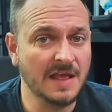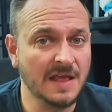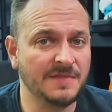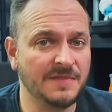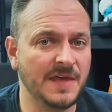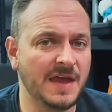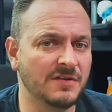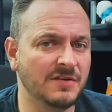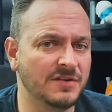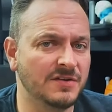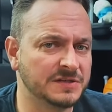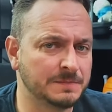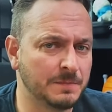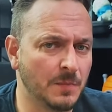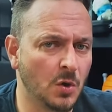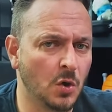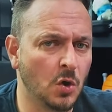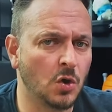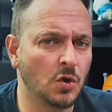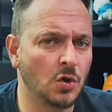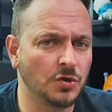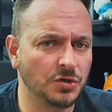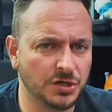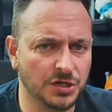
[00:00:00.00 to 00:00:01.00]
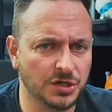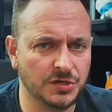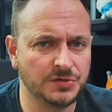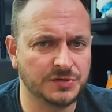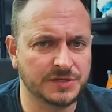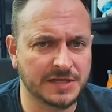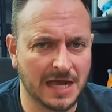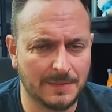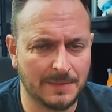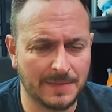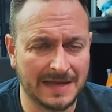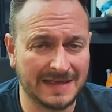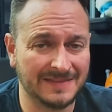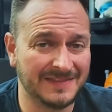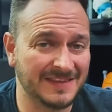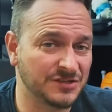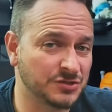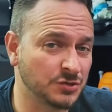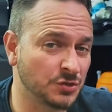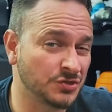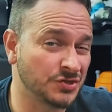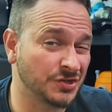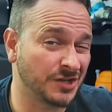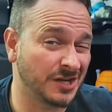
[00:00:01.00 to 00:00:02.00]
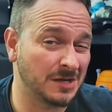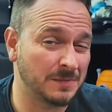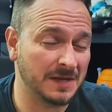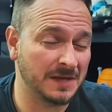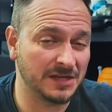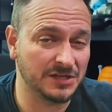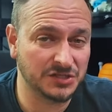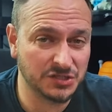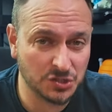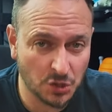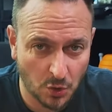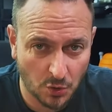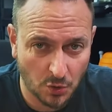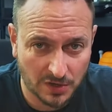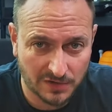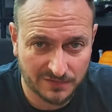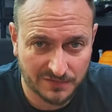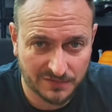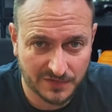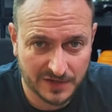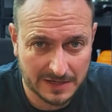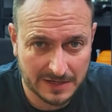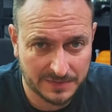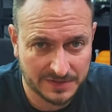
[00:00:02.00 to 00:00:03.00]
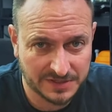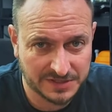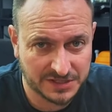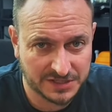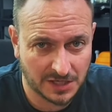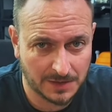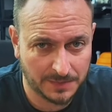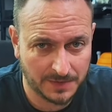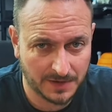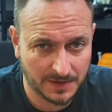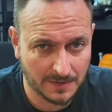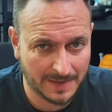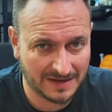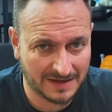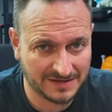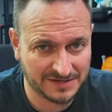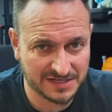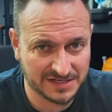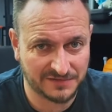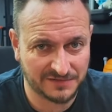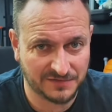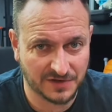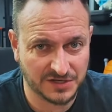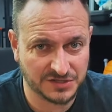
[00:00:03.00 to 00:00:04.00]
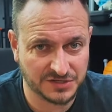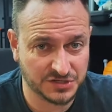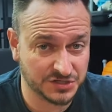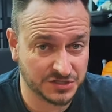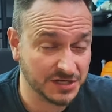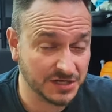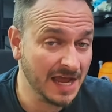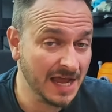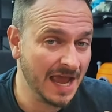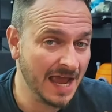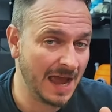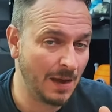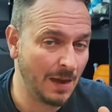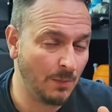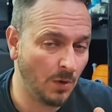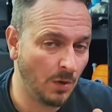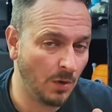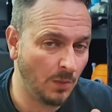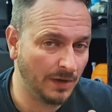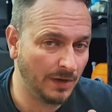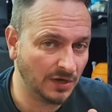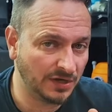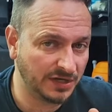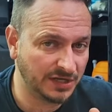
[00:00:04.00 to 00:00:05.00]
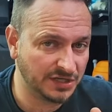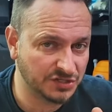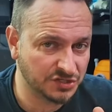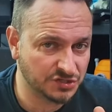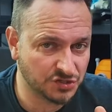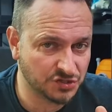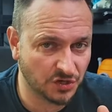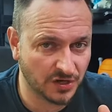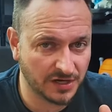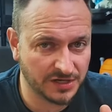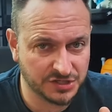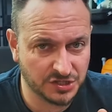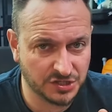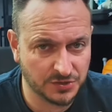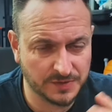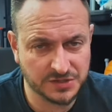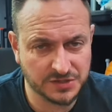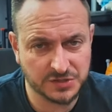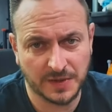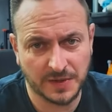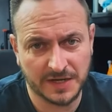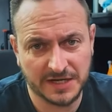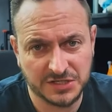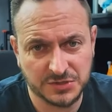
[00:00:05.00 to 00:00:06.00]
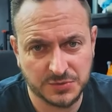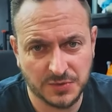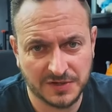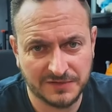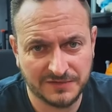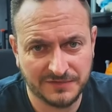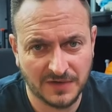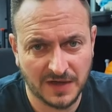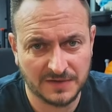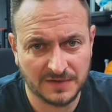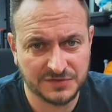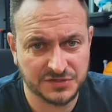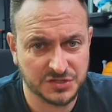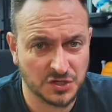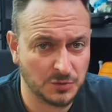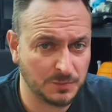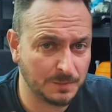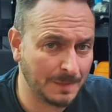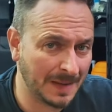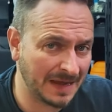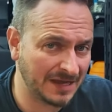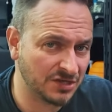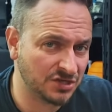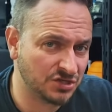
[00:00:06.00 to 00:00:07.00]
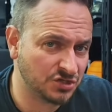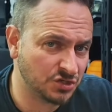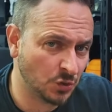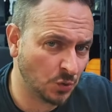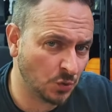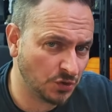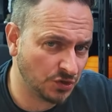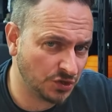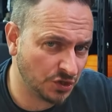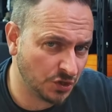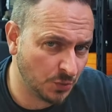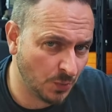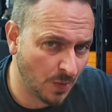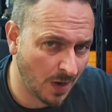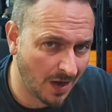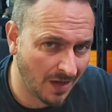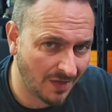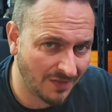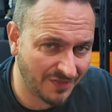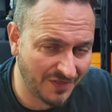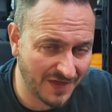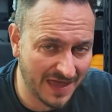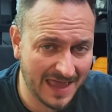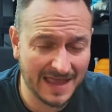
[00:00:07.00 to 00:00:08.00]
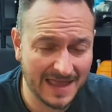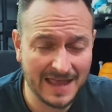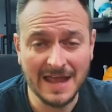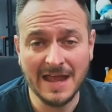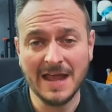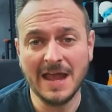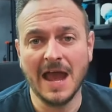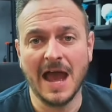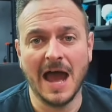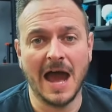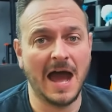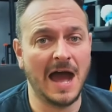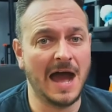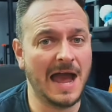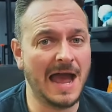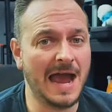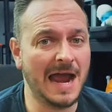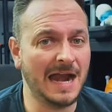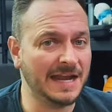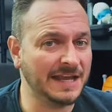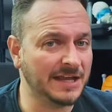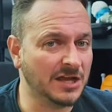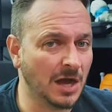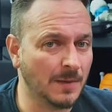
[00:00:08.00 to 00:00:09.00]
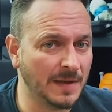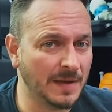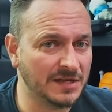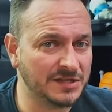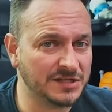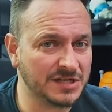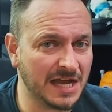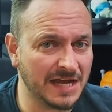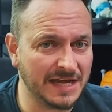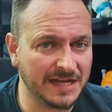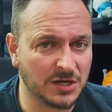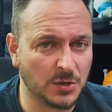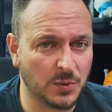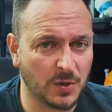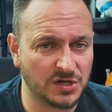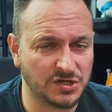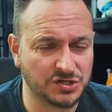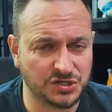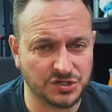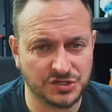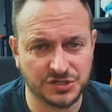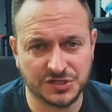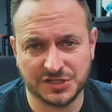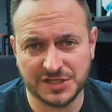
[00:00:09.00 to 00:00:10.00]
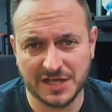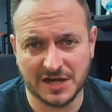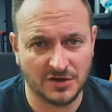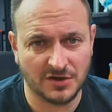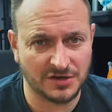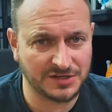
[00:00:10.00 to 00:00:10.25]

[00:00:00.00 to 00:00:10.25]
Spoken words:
There is more news coming. There's also going to be a talk at 3DPrintopia about DeathRacers and what we're looking to try and do in 2025. So make sure you are there. Any comments, any questions, there are